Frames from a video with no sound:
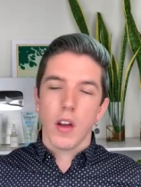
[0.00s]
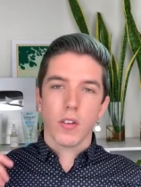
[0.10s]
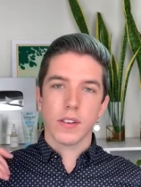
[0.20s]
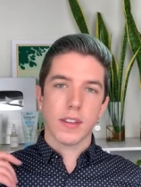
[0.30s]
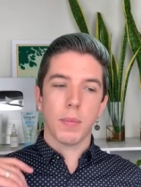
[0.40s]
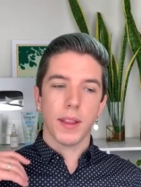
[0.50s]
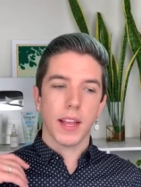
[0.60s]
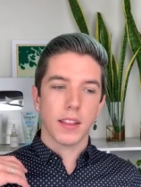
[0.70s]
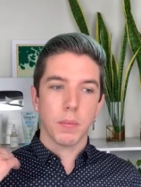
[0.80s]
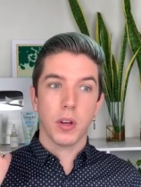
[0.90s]
for example
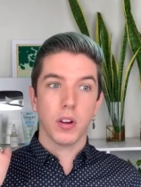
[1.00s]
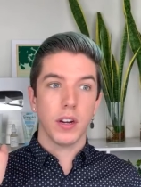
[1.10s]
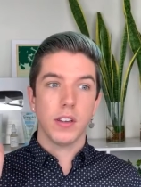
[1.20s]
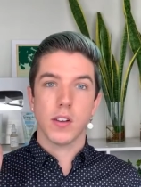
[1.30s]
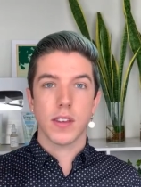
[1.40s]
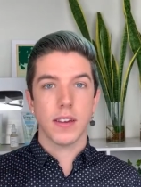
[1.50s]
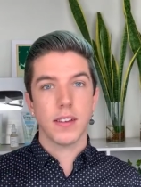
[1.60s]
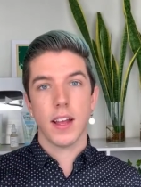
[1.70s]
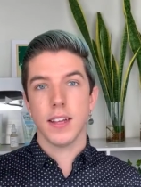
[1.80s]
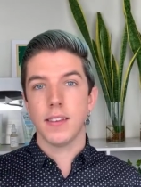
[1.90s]
like the Purito
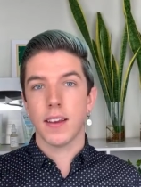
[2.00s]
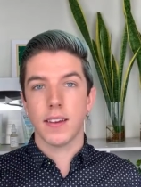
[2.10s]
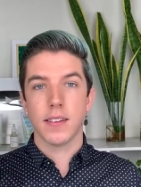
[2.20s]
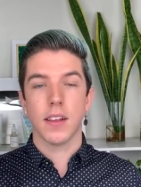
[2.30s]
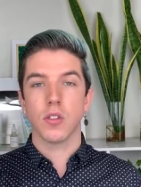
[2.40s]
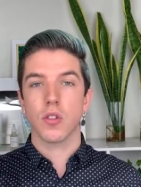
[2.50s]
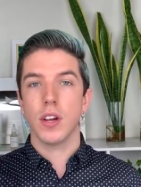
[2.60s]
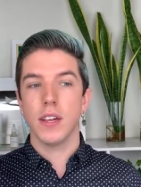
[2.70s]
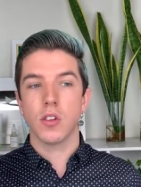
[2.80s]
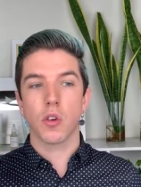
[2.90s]
Centella unscented
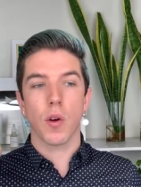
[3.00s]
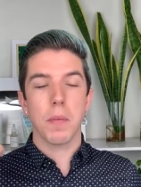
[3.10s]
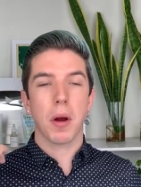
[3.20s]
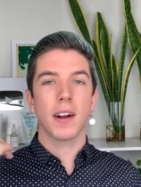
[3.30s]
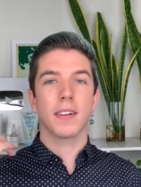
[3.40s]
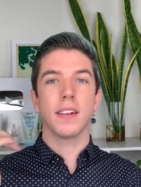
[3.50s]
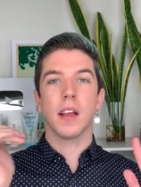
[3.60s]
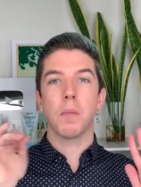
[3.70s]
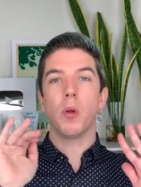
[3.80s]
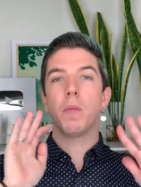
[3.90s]
sunscreen. It's a great product that's
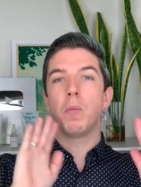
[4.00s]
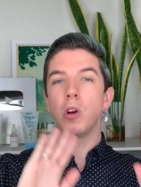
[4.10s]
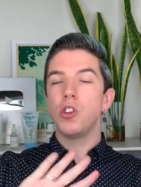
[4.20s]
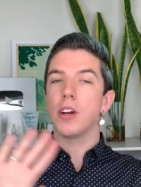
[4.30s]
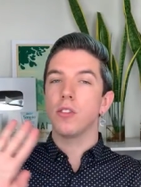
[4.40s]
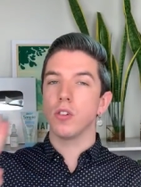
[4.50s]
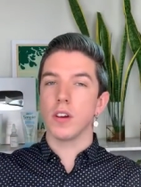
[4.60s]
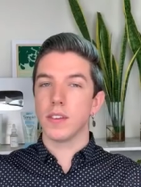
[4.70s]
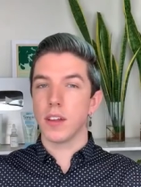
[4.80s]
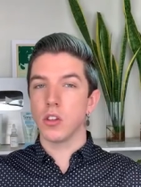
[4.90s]
like both a moisturizer and a
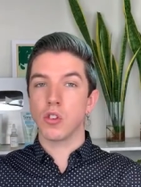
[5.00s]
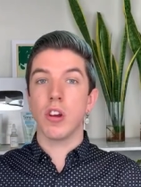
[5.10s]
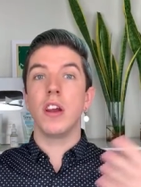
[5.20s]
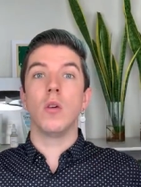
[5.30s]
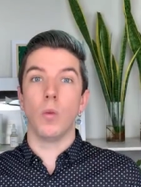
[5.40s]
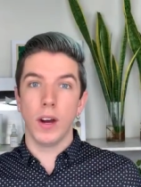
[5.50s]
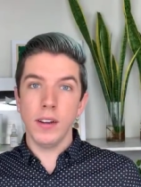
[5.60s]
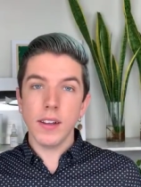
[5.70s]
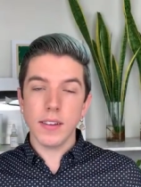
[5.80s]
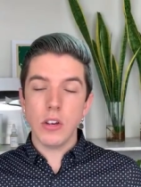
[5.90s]
sunscreen in one
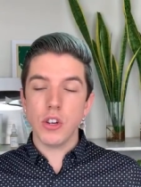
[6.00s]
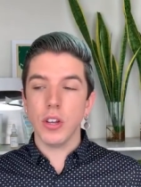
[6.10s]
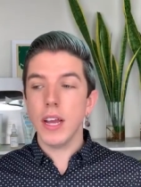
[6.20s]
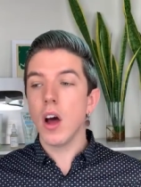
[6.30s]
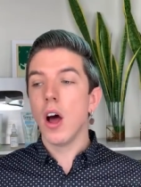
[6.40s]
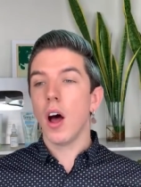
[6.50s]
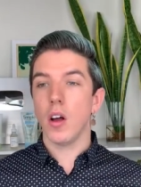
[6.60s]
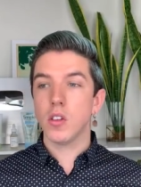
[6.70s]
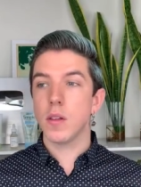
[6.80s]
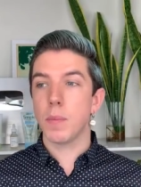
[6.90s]
essentially.
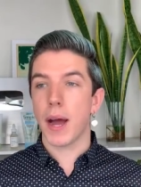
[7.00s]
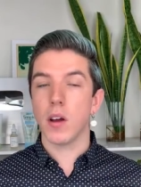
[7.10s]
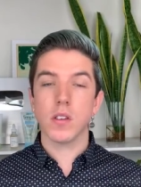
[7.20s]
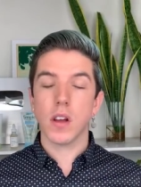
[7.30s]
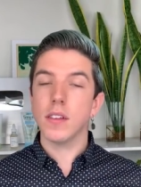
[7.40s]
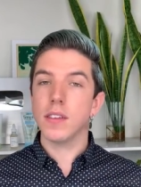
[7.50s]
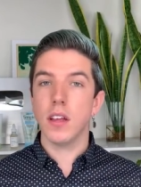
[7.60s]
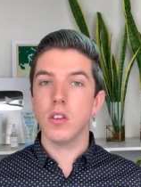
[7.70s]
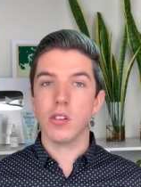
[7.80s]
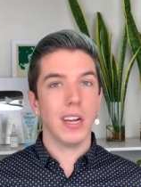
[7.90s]
Also the Biossance
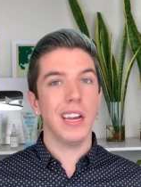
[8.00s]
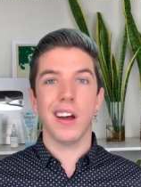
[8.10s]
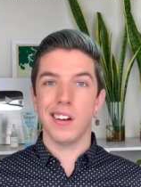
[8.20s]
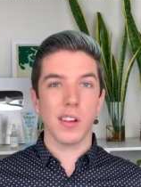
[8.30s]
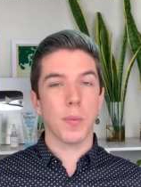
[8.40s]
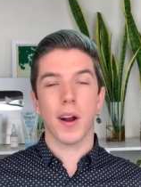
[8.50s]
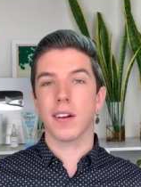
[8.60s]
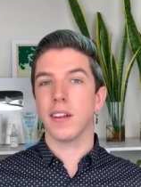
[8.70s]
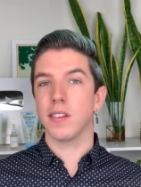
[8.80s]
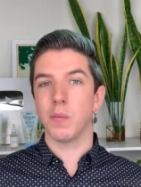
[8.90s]
sunscreen, another product
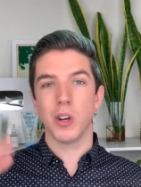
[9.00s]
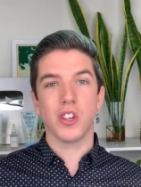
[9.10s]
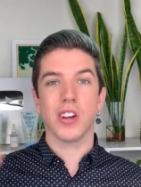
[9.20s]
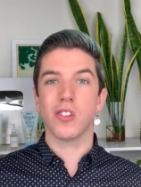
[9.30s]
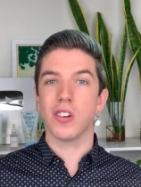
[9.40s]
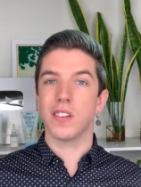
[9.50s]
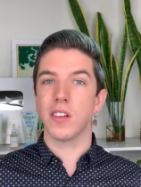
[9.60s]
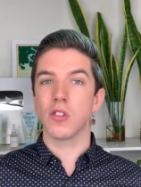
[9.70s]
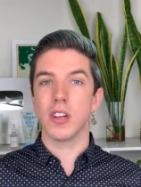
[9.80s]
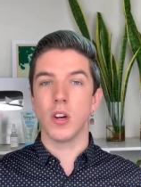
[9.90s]
that's a moisturizer and a
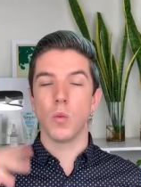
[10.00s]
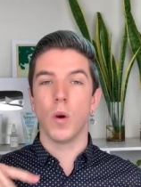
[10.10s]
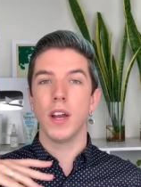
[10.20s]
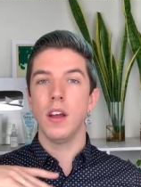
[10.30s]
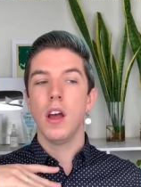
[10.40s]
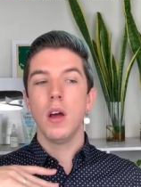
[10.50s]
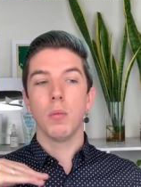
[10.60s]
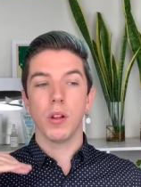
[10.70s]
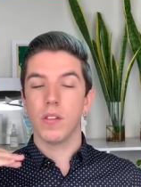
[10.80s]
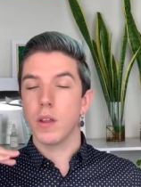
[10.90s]
sunscreen in one.
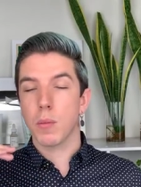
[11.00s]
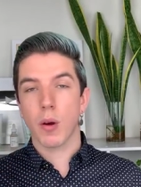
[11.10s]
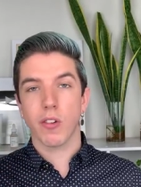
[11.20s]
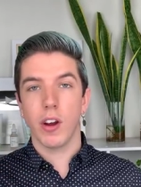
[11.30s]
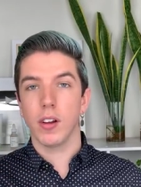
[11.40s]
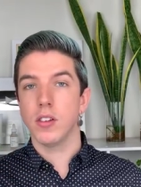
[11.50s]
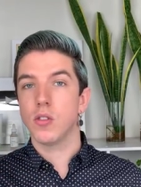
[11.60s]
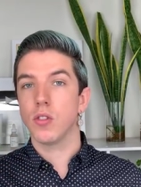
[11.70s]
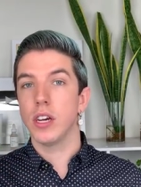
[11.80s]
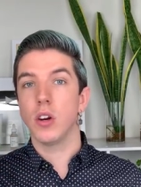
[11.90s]
Both of them are fragrance
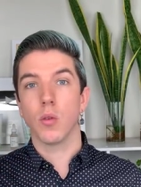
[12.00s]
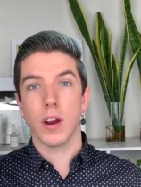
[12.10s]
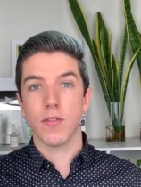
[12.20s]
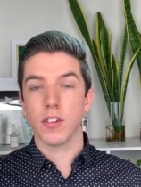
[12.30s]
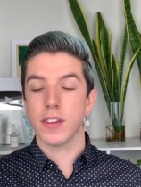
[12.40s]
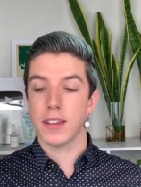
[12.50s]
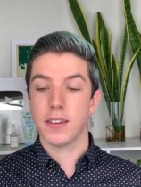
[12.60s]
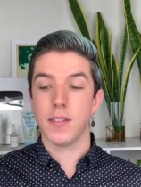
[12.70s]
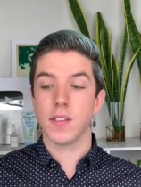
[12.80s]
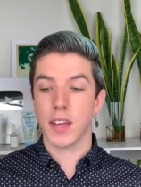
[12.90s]
free, great for
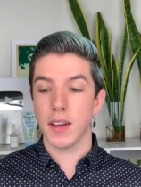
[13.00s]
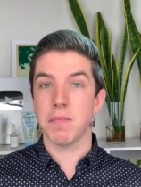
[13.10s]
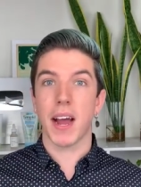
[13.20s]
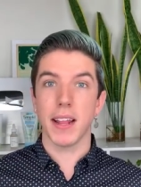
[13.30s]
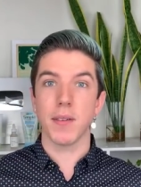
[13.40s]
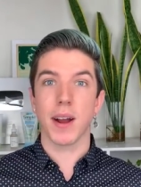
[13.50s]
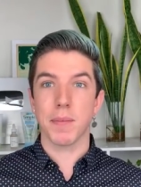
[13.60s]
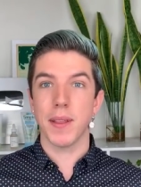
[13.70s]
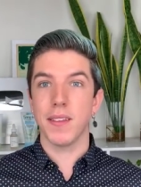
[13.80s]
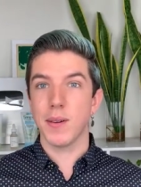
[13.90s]
sensitive skin. Highly
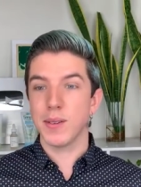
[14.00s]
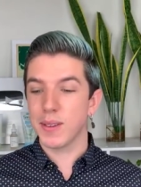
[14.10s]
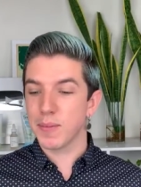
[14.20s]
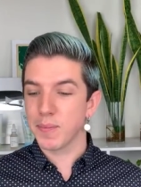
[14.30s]
recommend them those.